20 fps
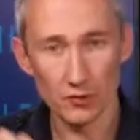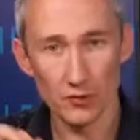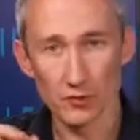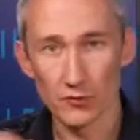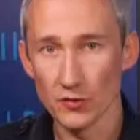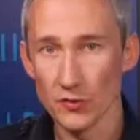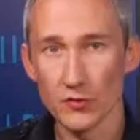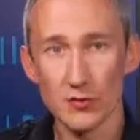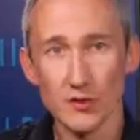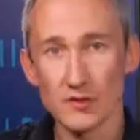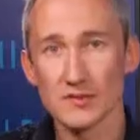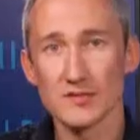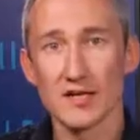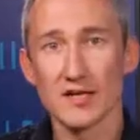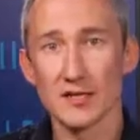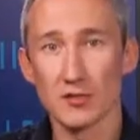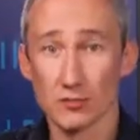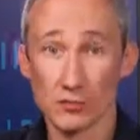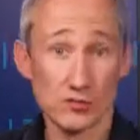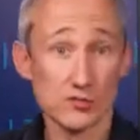new
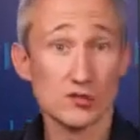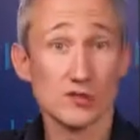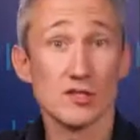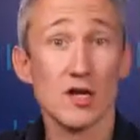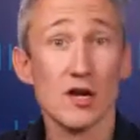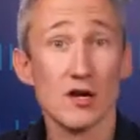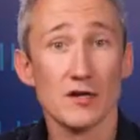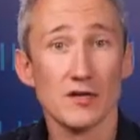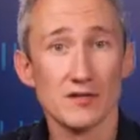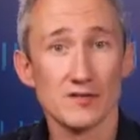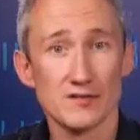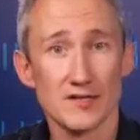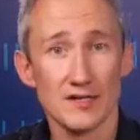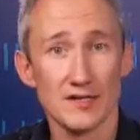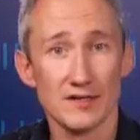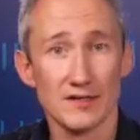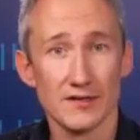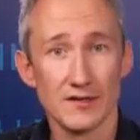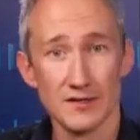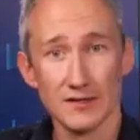container or start
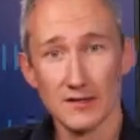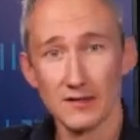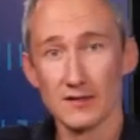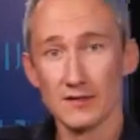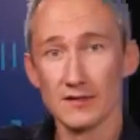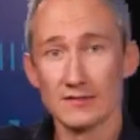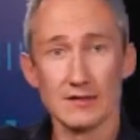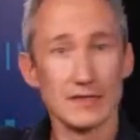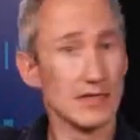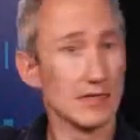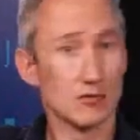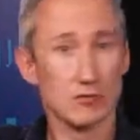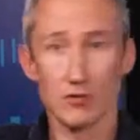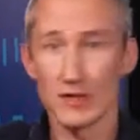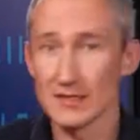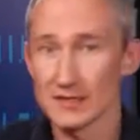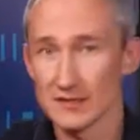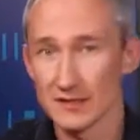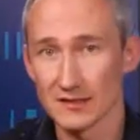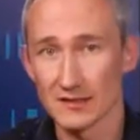container, it
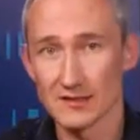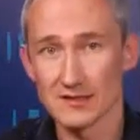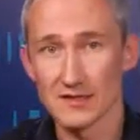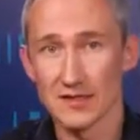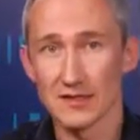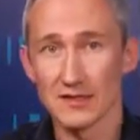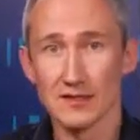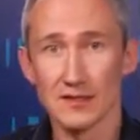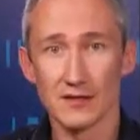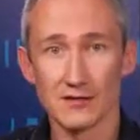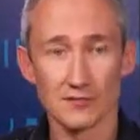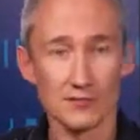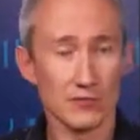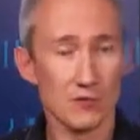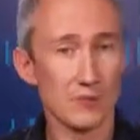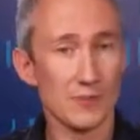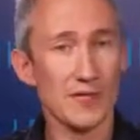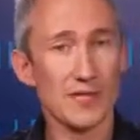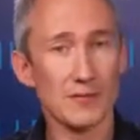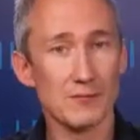creates the container
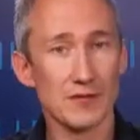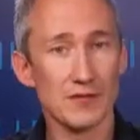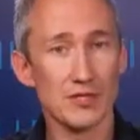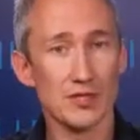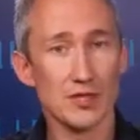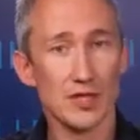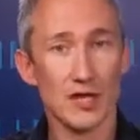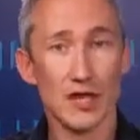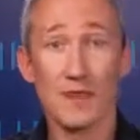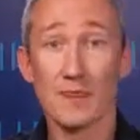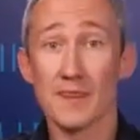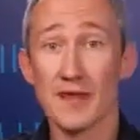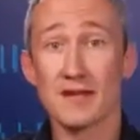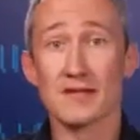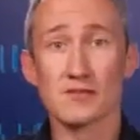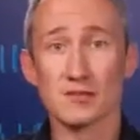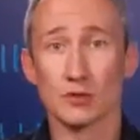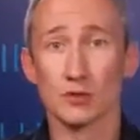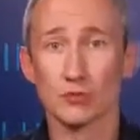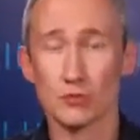from an image, and that
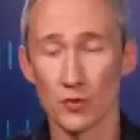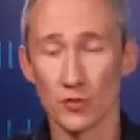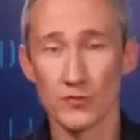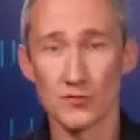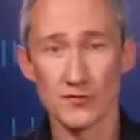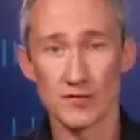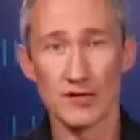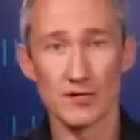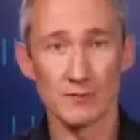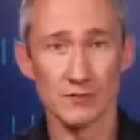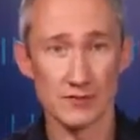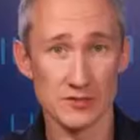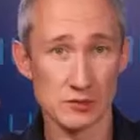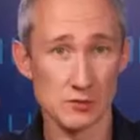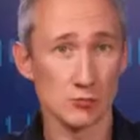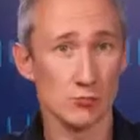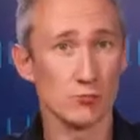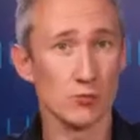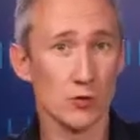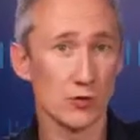is the runtime that is
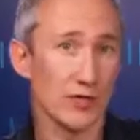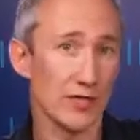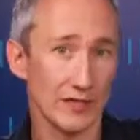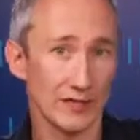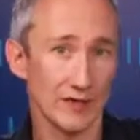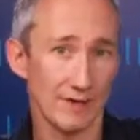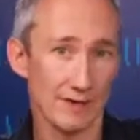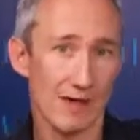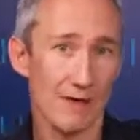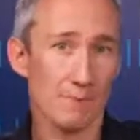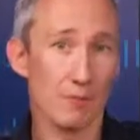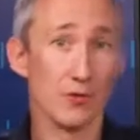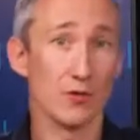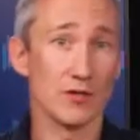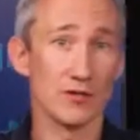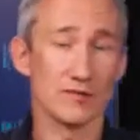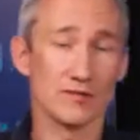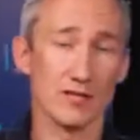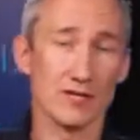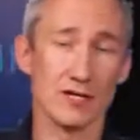running at that point
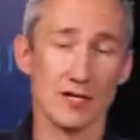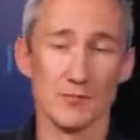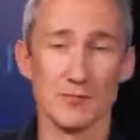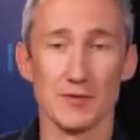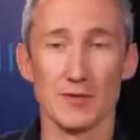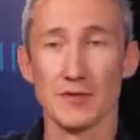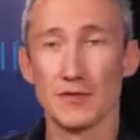in time.